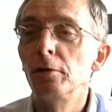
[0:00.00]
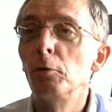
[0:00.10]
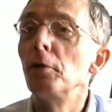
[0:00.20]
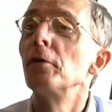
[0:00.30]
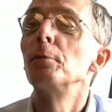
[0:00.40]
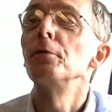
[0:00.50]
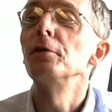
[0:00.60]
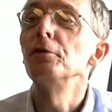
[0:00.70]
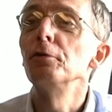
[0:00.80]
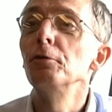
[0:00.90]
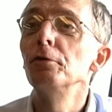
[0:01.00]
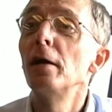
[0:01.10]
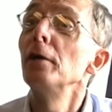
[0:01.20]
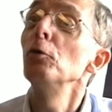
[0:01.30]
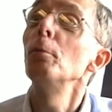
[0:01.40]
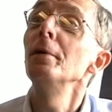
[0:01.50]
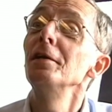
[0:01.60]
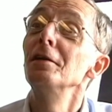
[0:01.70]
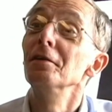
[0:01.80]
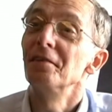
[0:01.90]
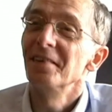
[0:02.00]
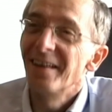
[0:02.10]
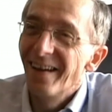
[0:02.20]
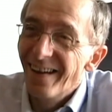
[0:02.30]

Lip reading: didn't know anything about the issues, and I had no opinions. So